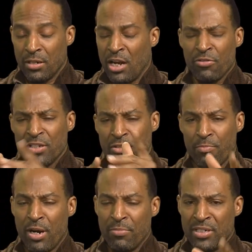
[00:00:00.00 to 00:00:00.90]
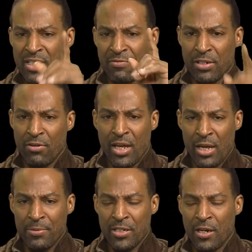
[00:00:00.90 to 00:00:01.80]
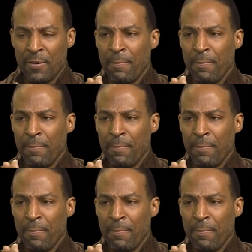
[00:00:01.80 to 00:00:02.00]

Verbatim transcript: I don't think it's on Prime, but it's definitely on Amazon.